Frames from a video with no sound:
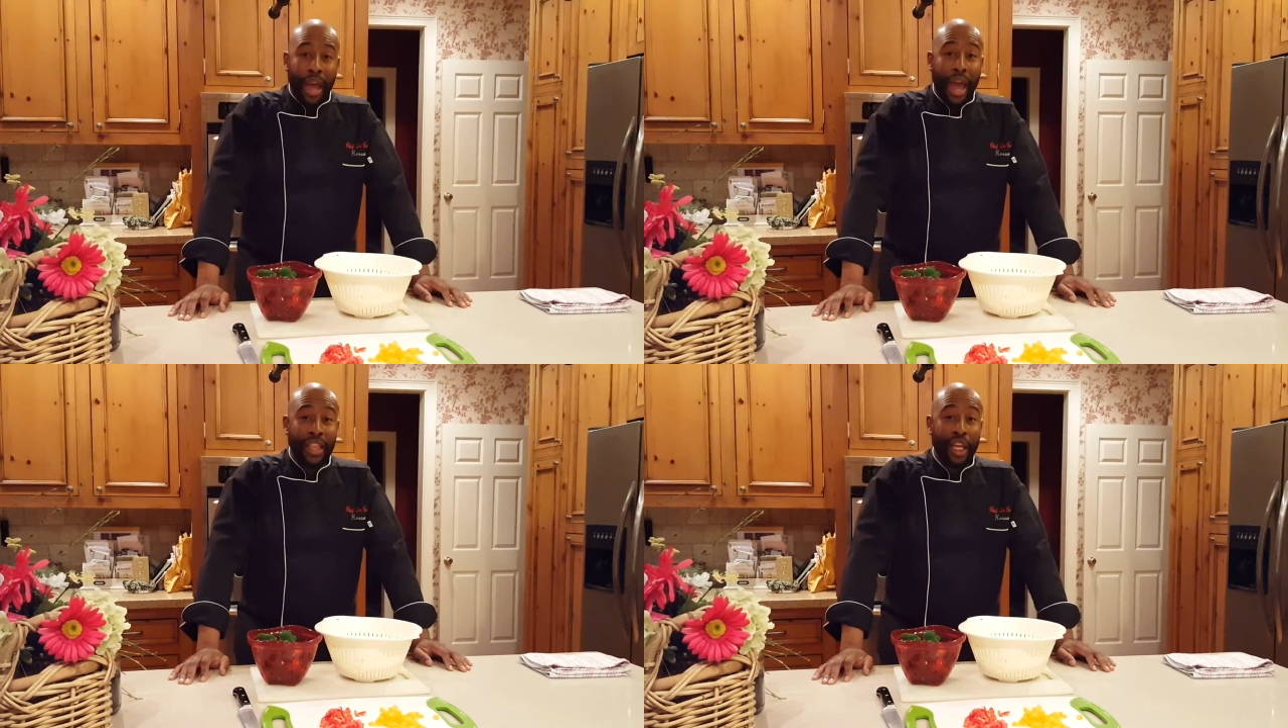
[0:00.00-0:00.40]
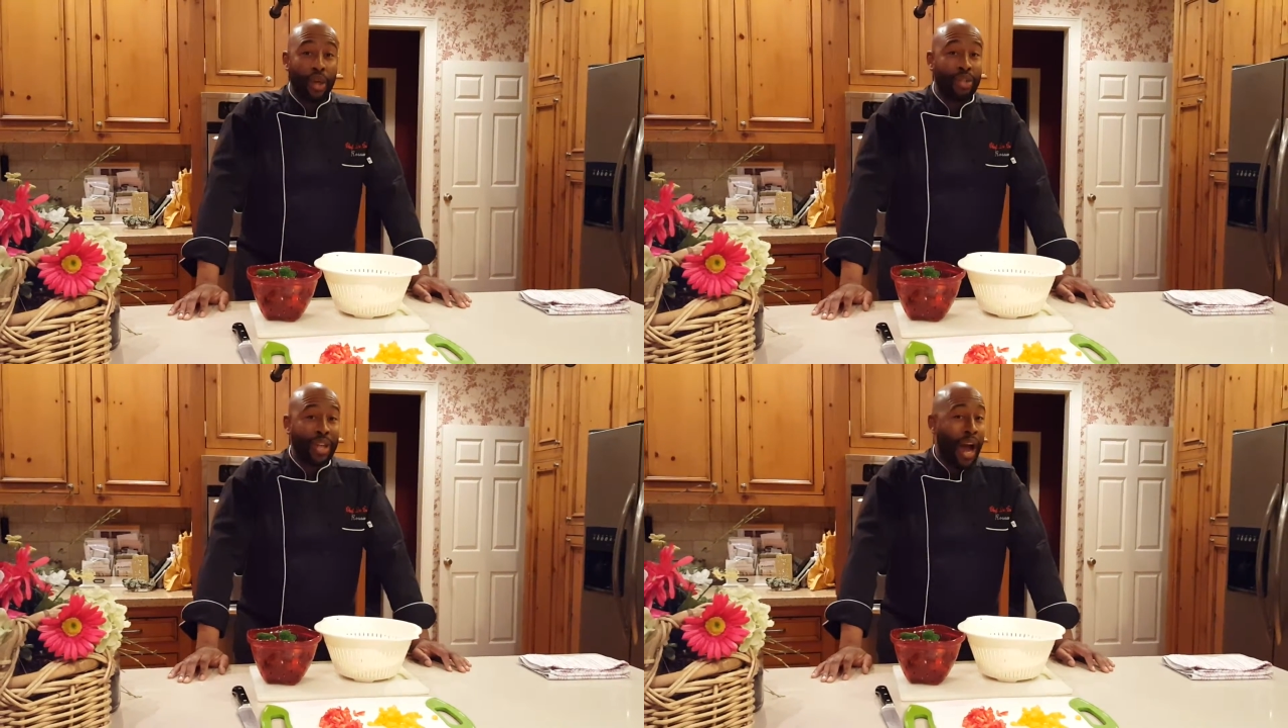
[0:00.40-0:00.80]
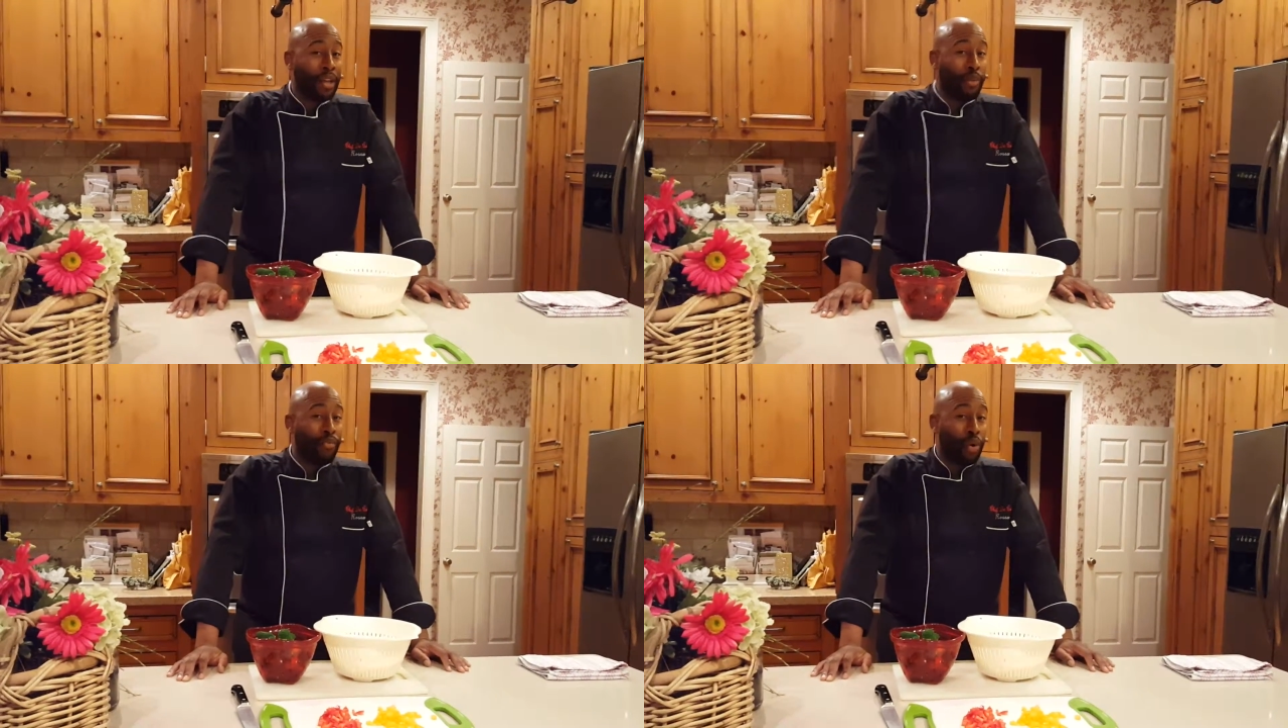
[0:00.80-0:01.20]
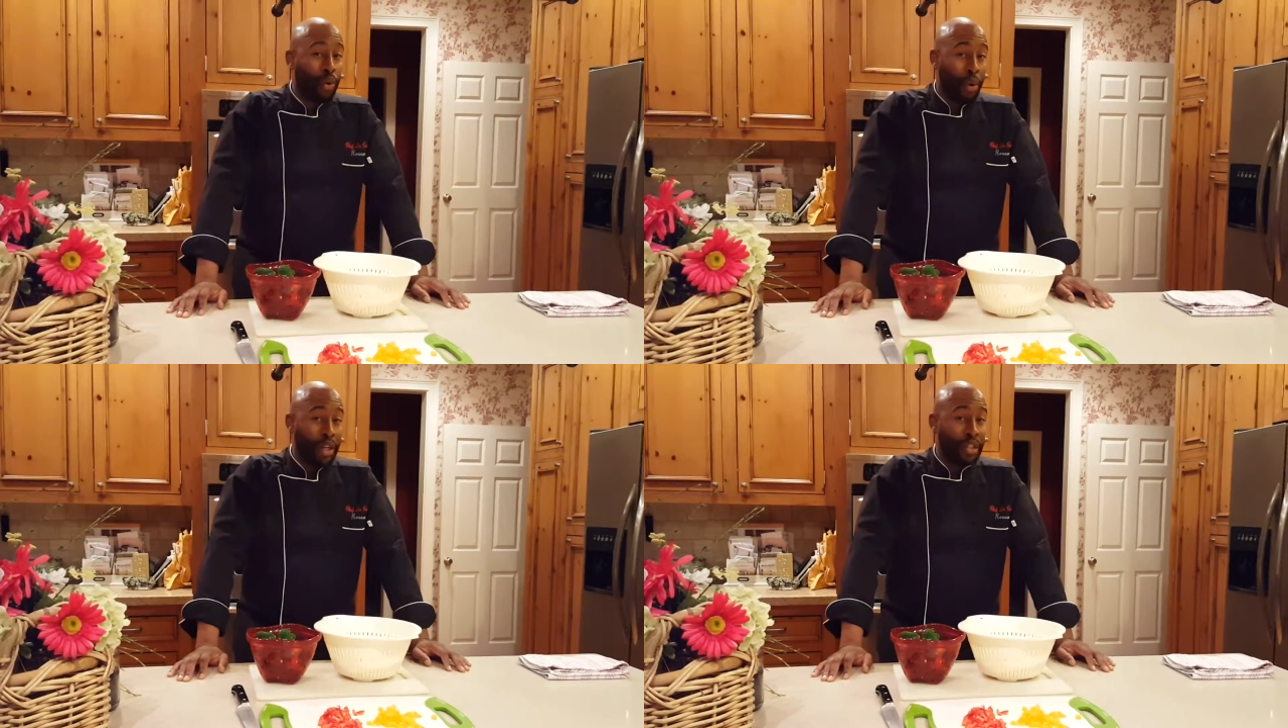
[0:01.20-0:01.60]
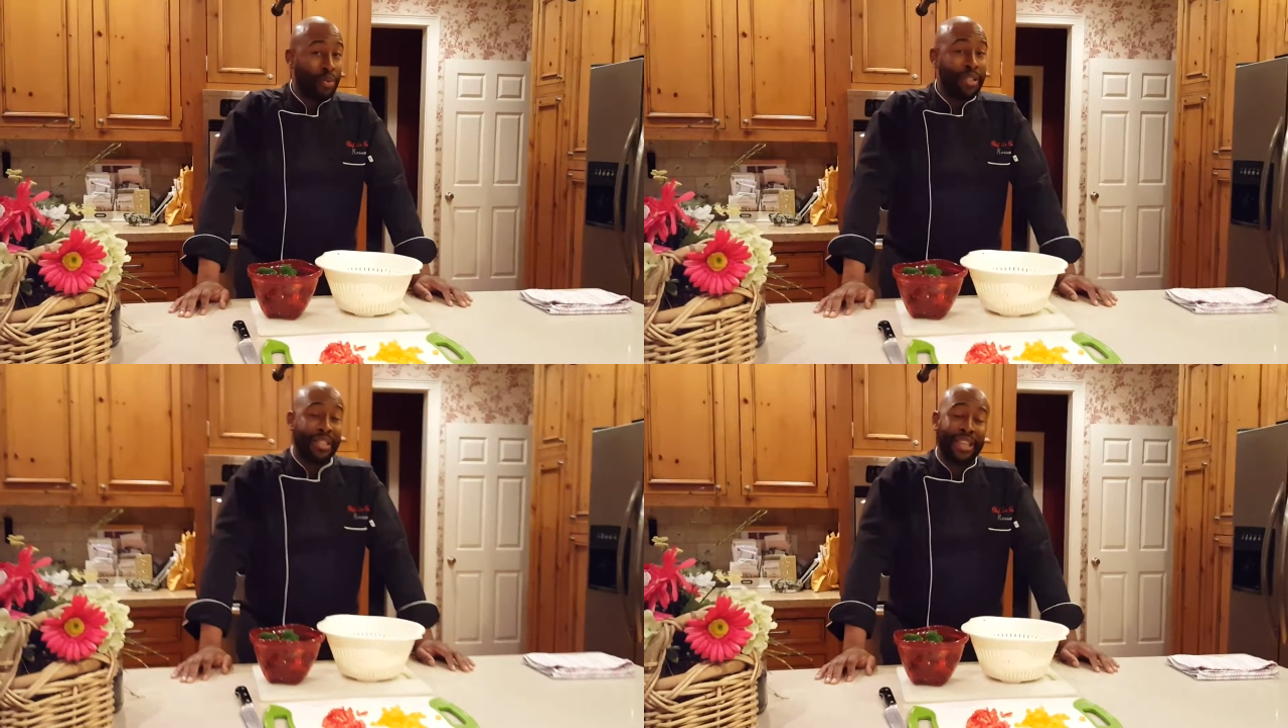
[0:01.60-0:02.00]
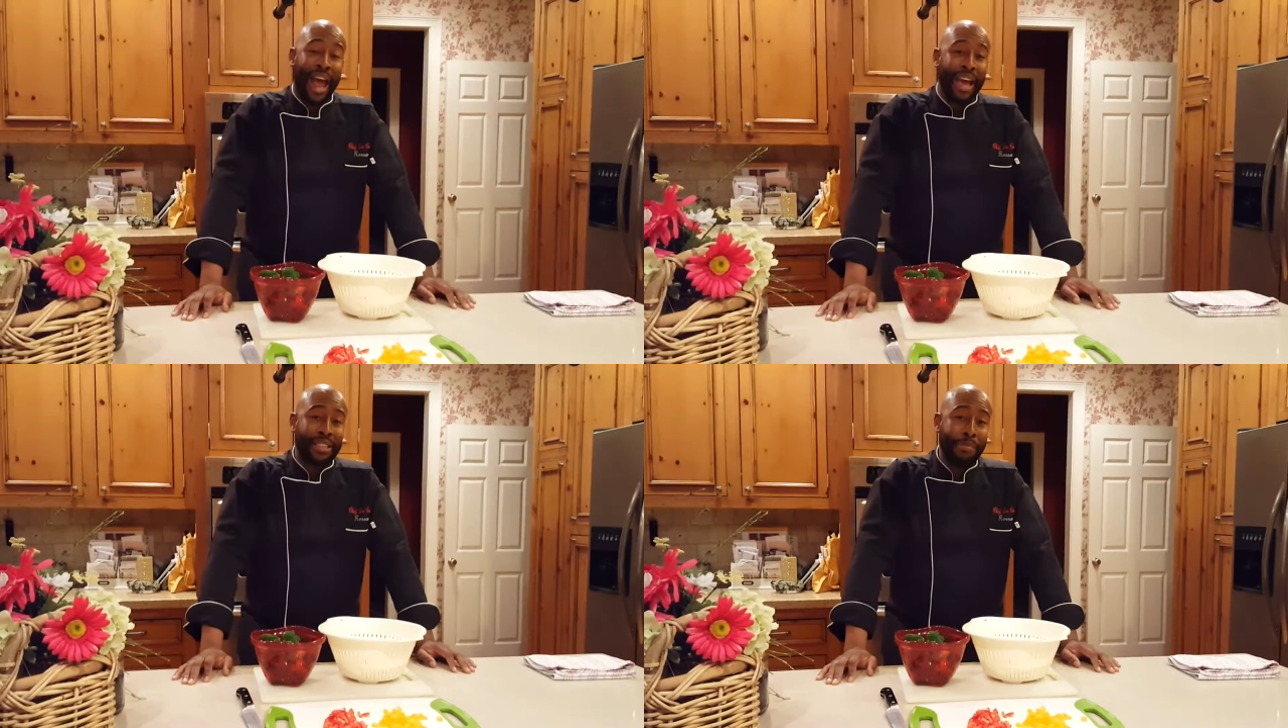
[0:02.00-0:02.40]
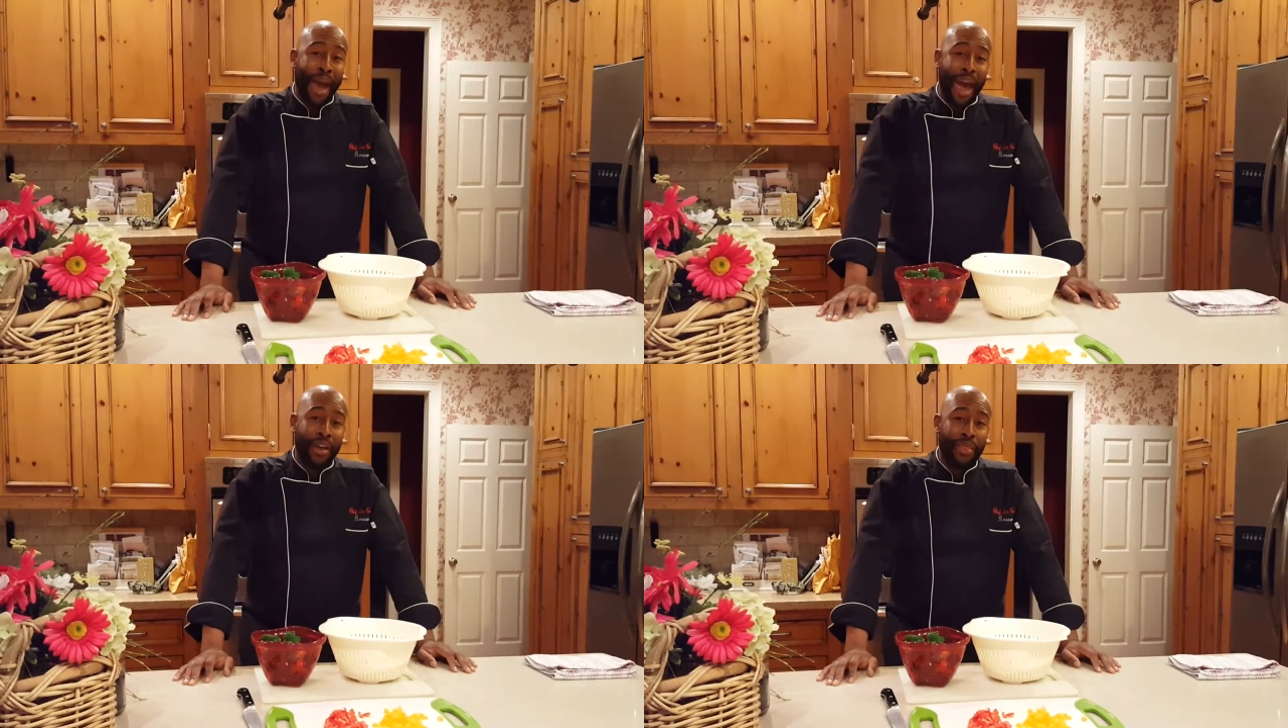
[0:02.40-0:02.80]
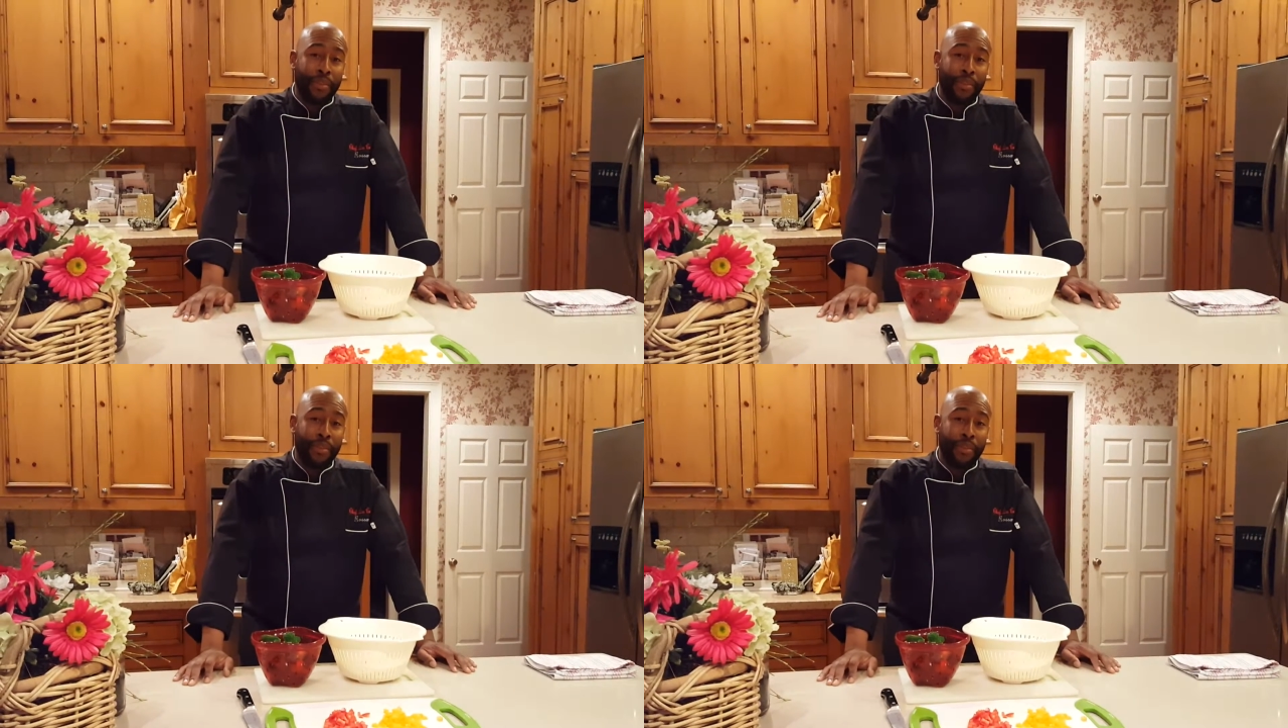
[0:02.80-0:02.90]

and then you shock them real quick, which is an ice bath.